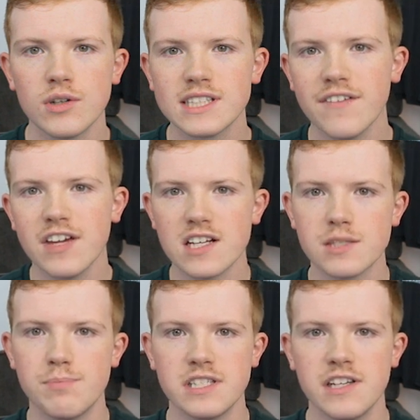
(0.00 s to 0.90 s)
it's giving us
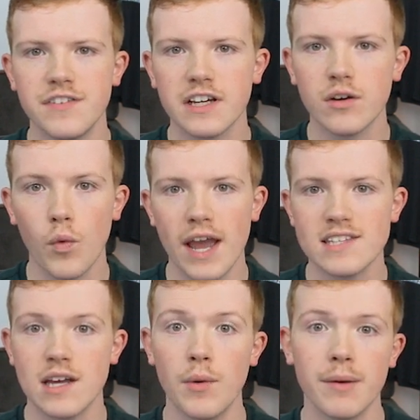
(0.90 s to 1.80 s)
specific
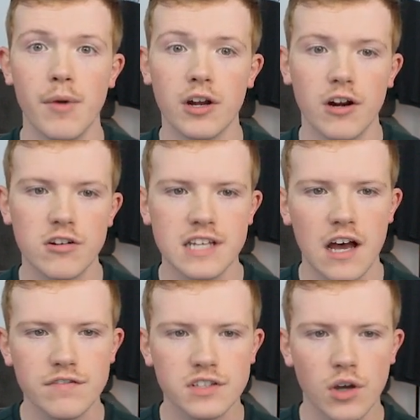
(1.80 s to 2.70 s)
ways that we can market
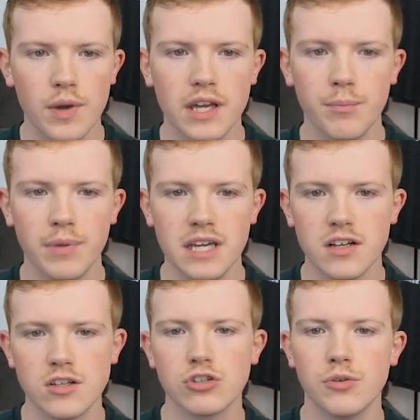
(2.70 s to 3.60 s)
ourselves. So we could be
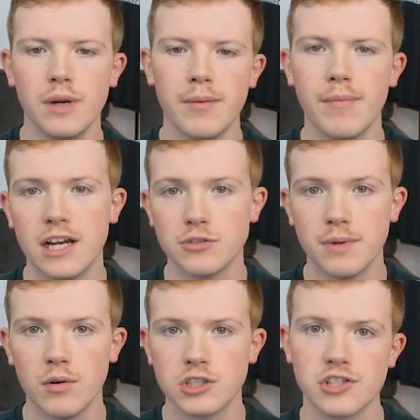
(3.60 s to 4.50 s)
a social media
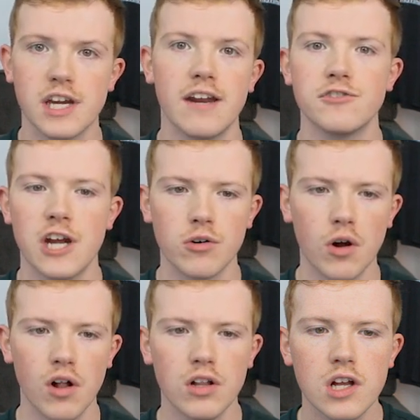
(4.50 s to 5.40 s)
management, which is kind of
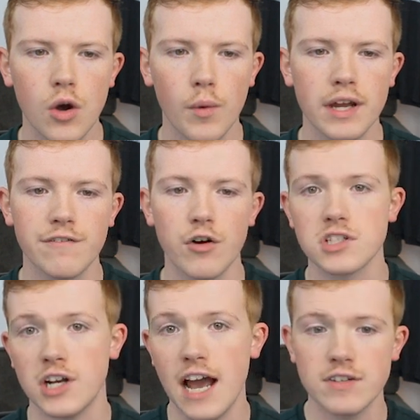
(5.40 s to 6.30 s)
general. We could
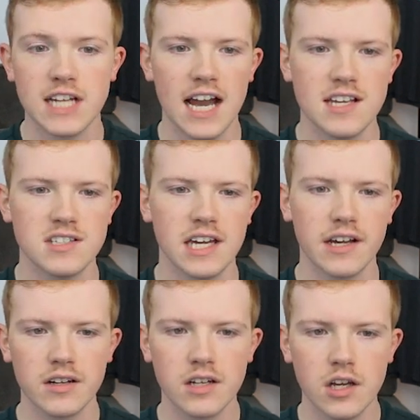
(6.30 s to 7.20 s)
focus on
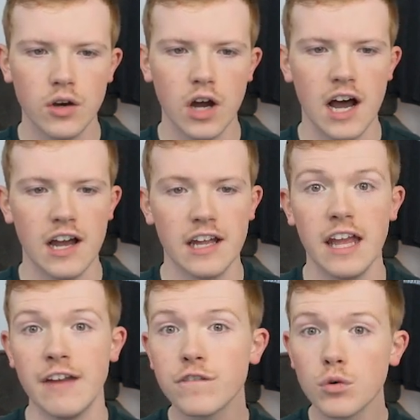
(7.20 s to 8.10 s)
advertising.
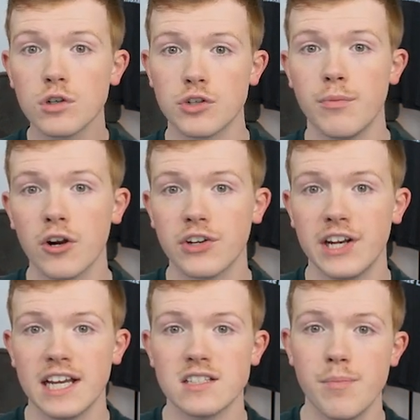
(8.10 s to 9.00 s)
Influencer
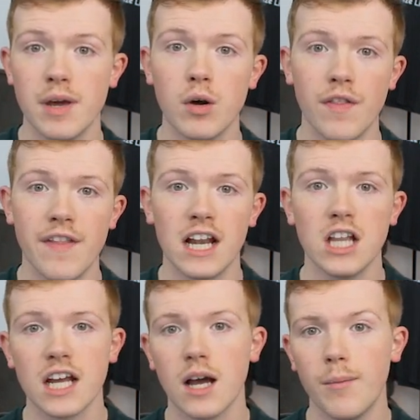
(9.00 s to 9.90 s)
marketing is a big one that a
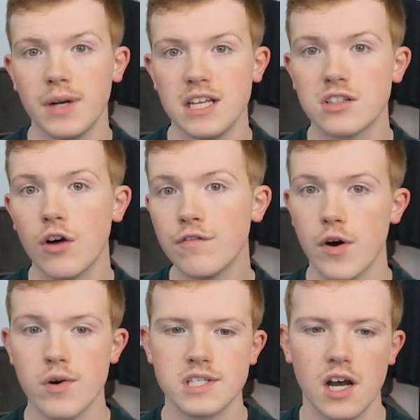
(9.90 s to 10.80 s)
lot of companies don't
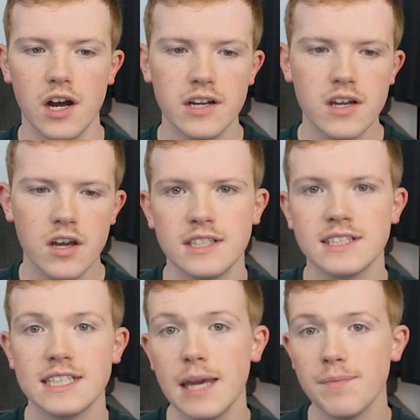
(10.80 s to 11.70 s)
focus on.
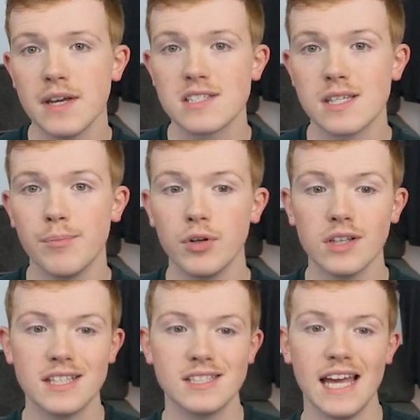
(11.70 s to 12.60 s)
To keep things simple,
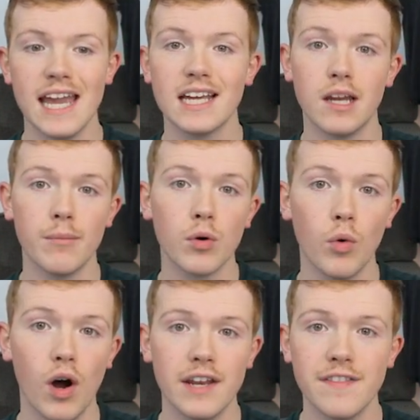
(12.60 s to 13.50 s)
let's take number
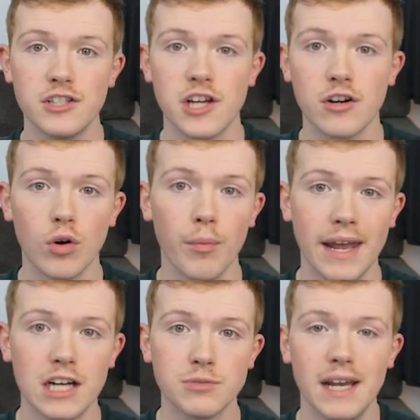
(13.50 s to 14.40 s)
one, the general
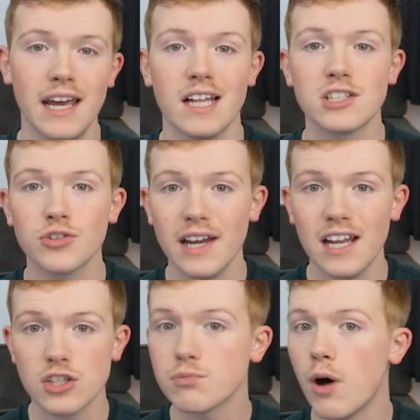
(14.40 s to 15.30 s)
management, and let's create
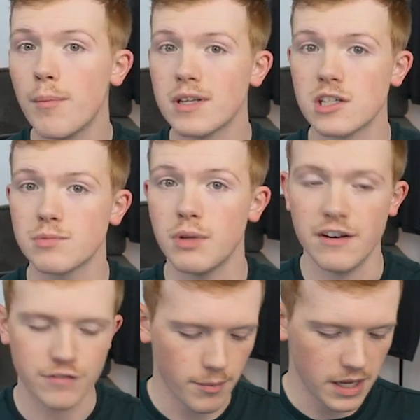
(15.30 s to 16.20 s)
a small business plan
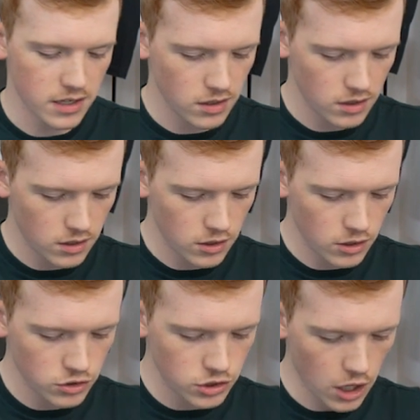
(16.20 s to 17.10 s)
from it.
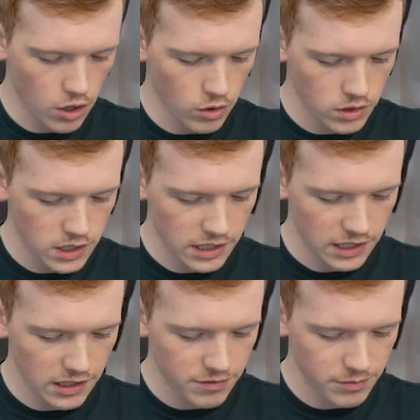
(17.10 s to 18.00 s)
So
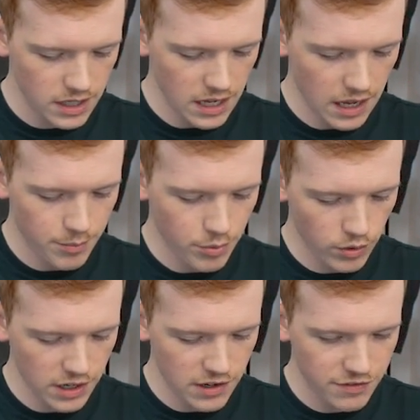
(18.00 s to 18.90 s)
give me a
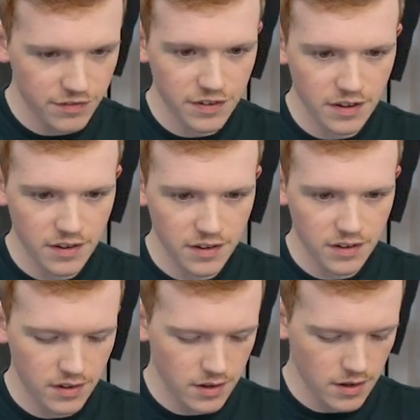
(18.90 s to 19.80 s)
brief
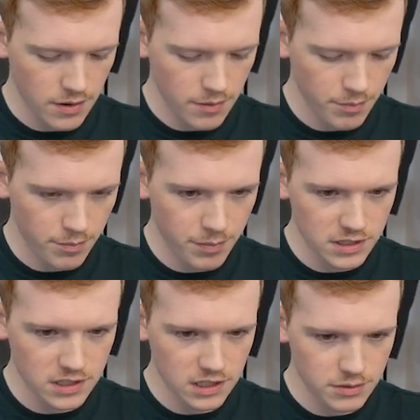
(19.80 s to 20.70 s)

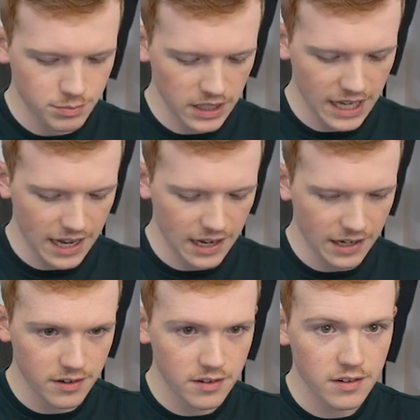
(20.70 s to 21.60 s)
business plan